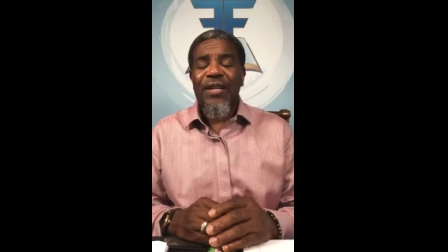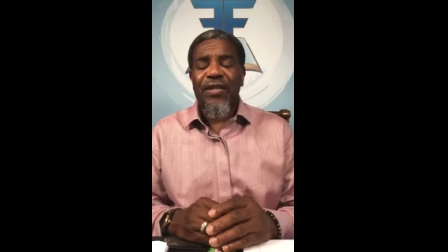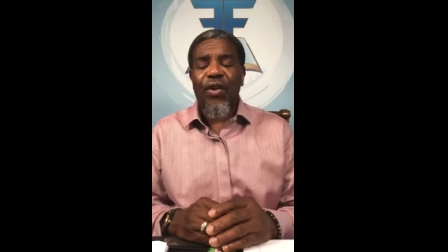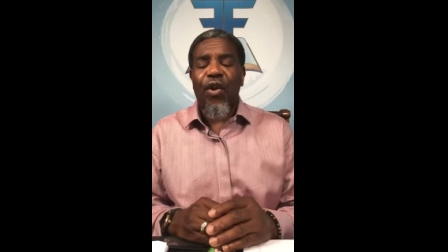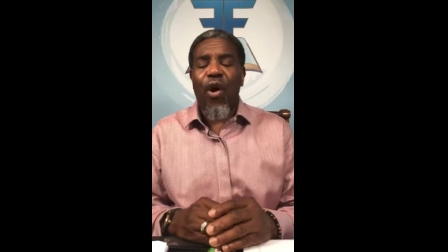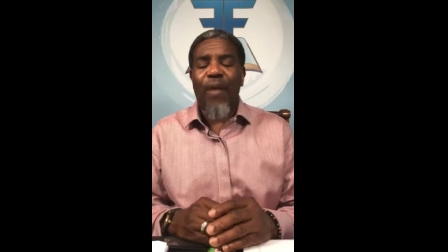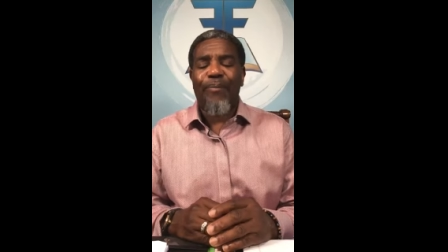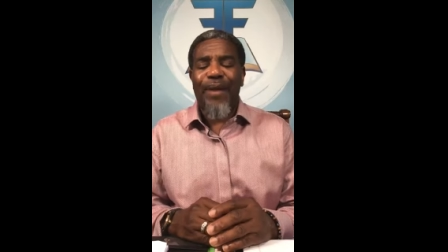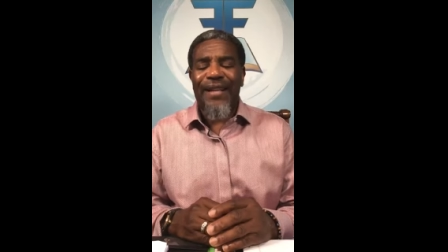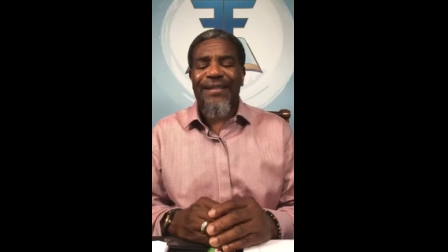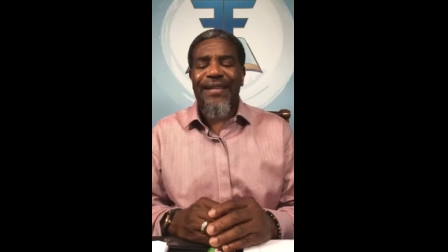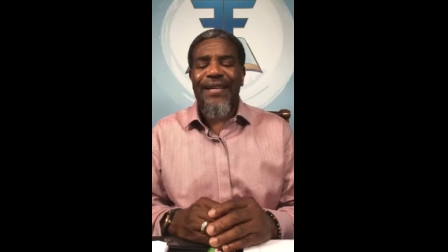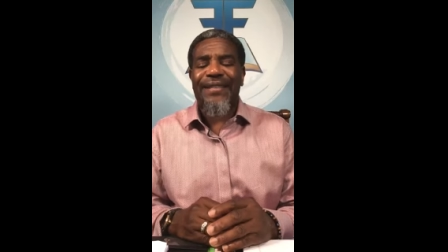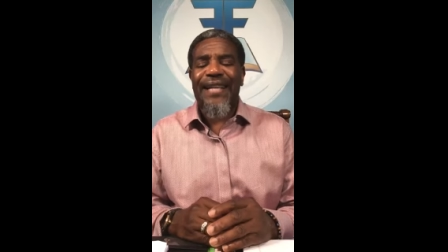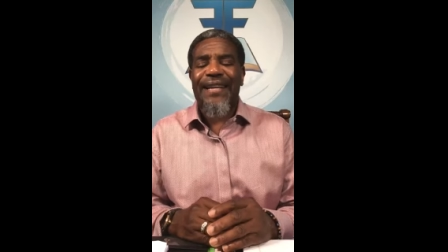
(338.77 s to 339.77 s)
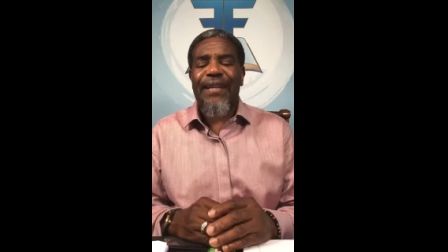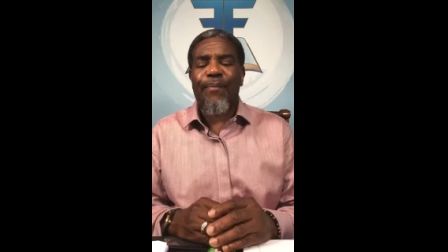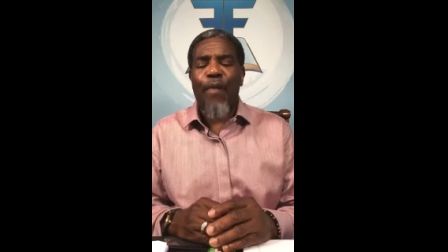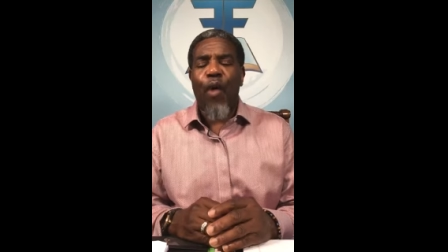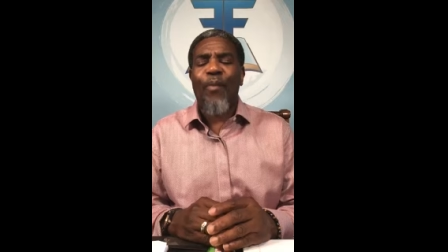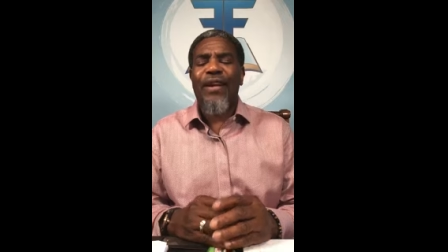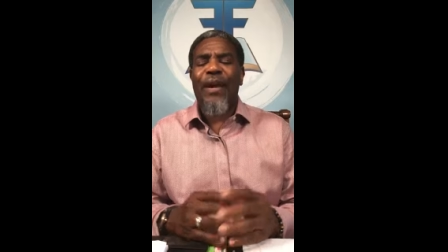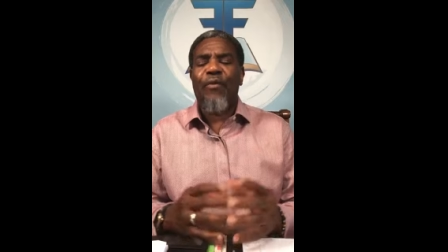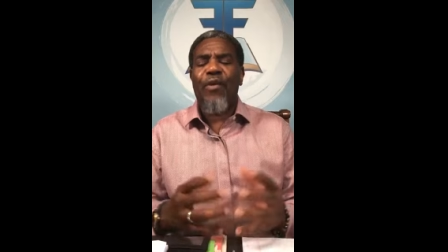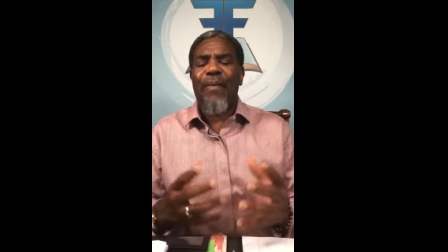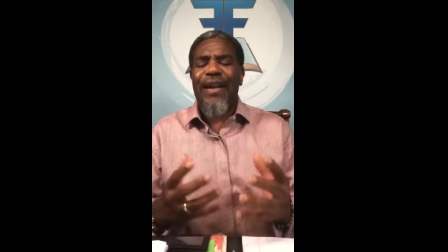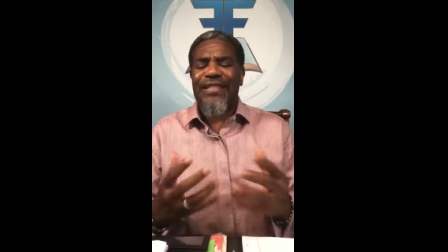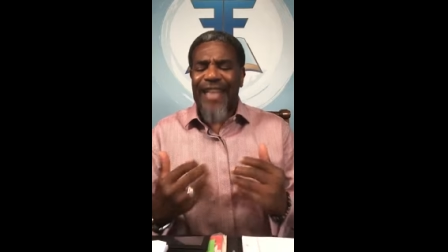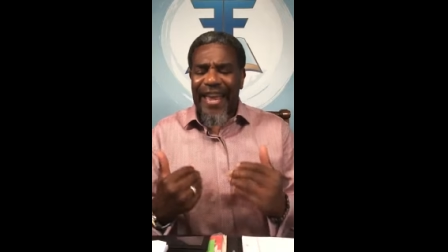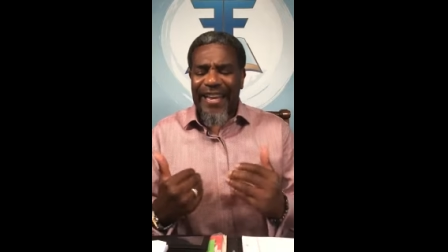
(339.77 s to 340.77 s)
So, Lord, bless us that the moment that we
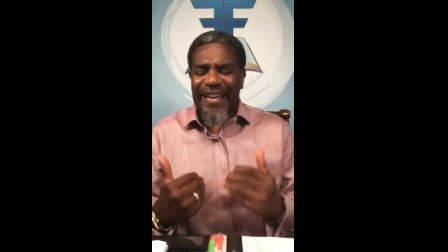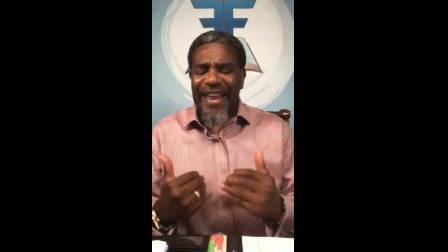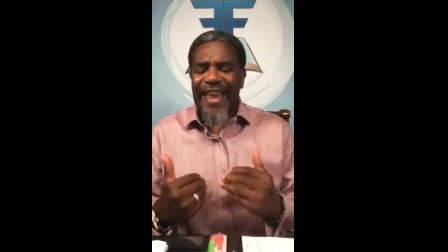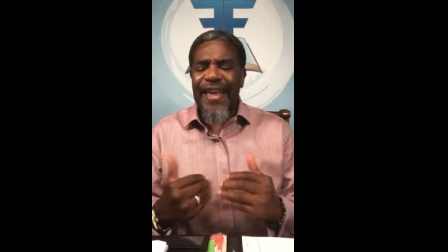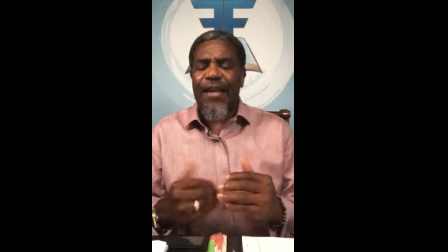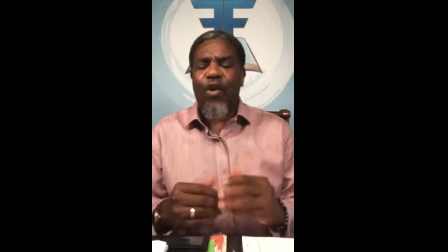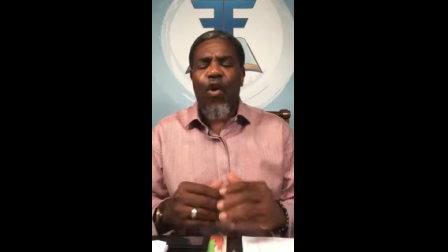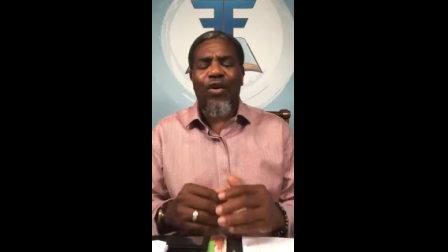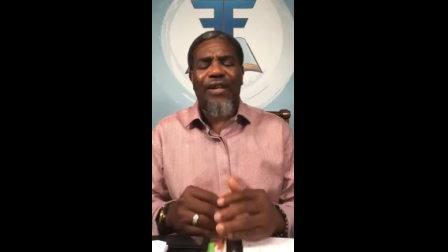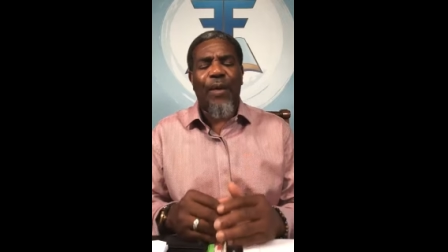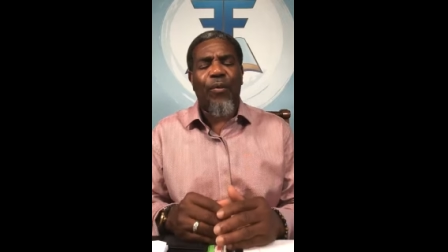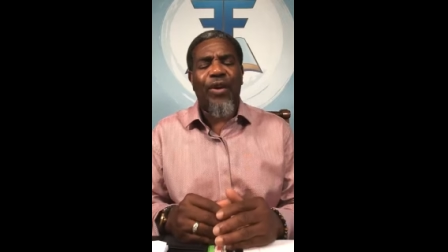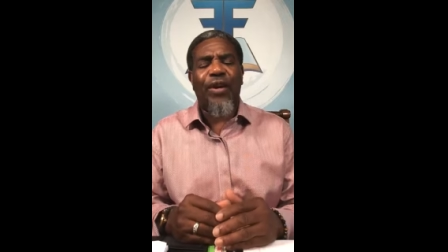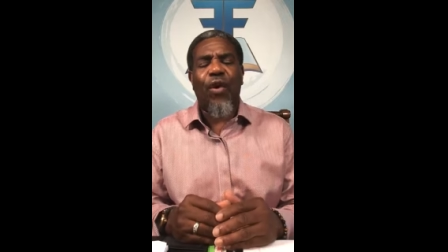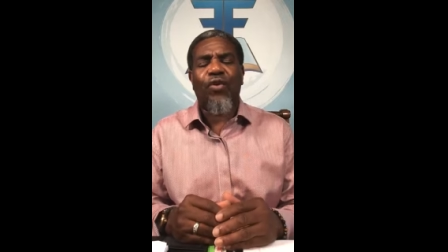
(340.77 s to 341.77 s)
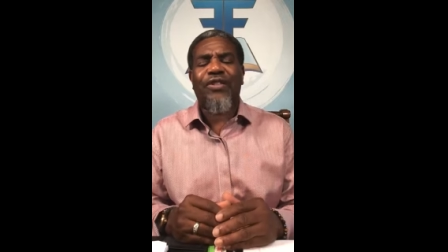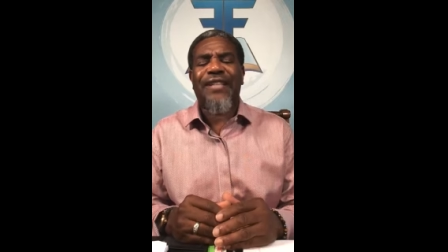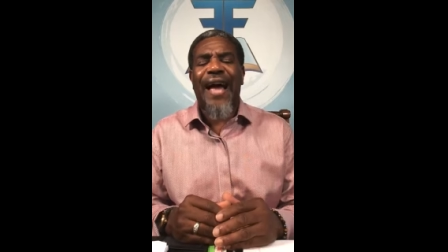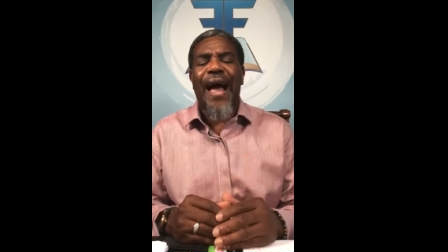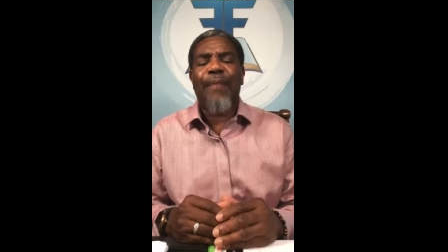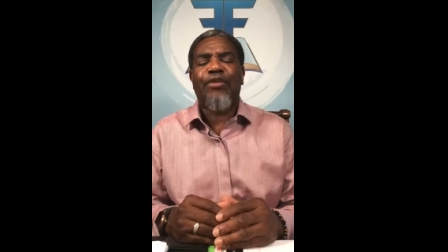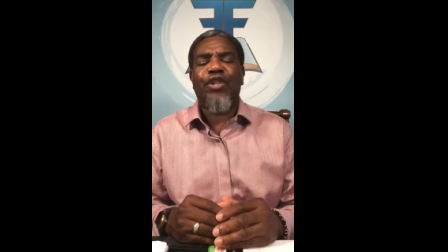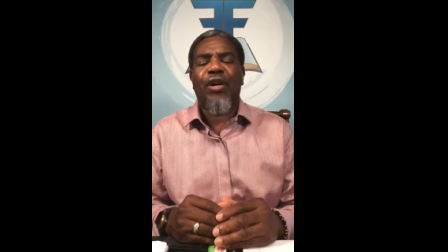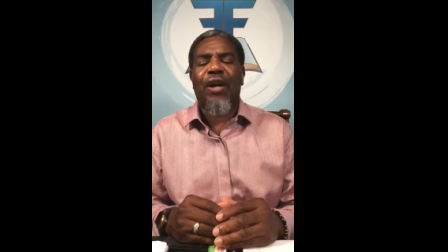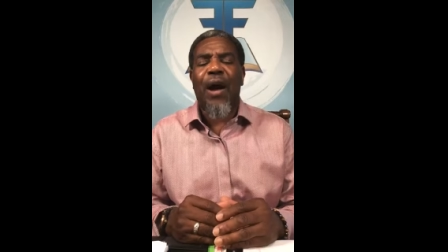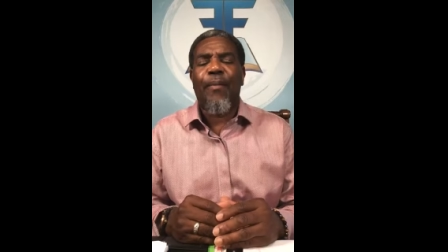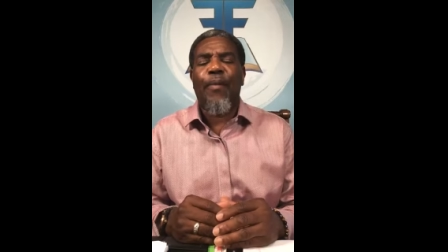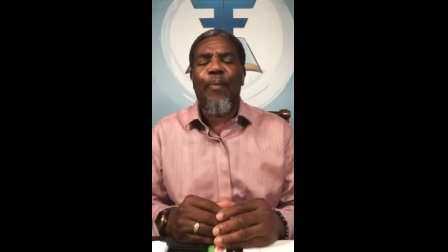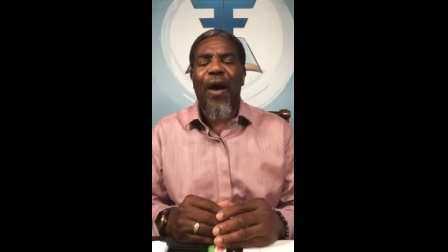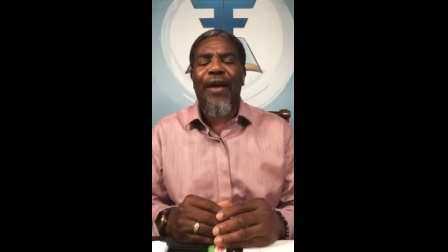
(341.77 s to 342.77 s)
may take it in, Lord, that when those times shall
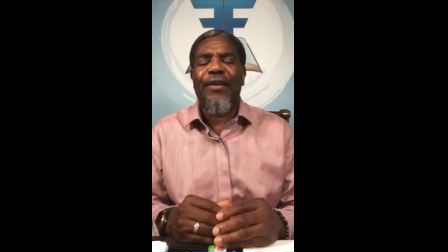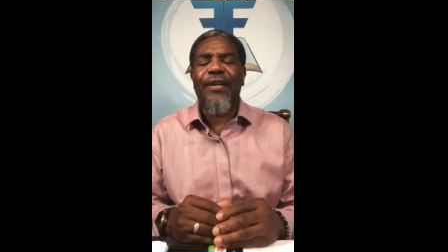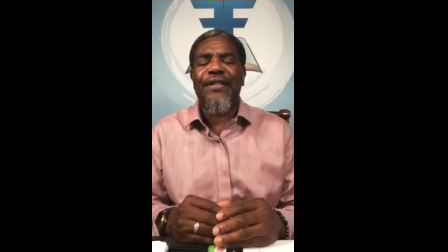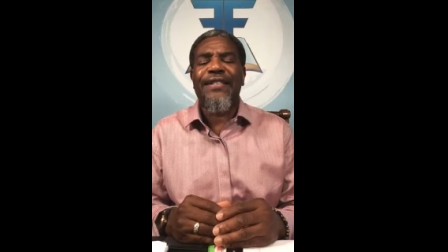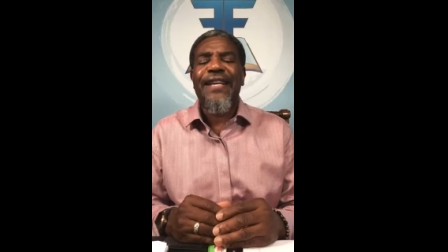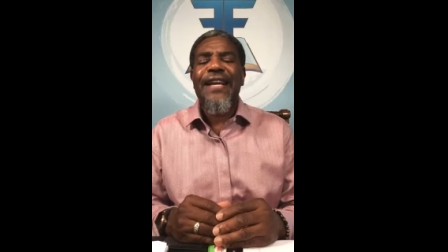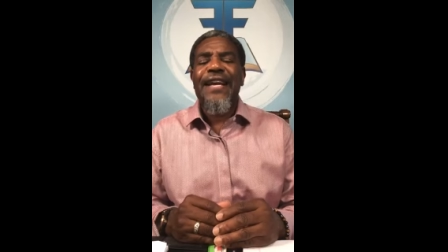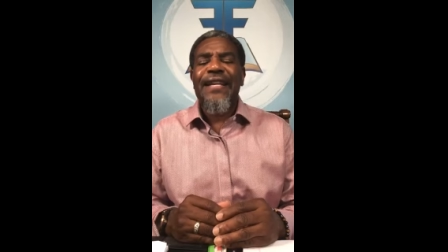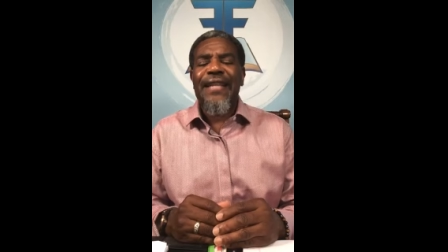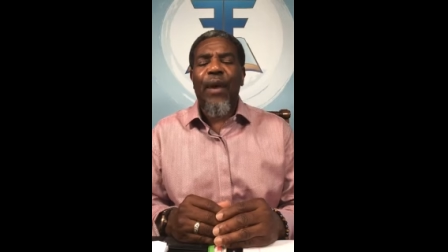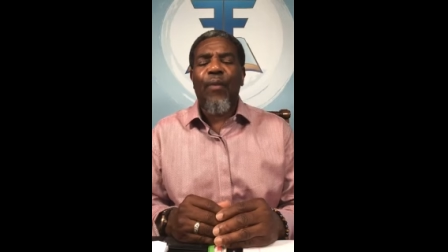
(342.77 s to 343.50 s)
come upon us,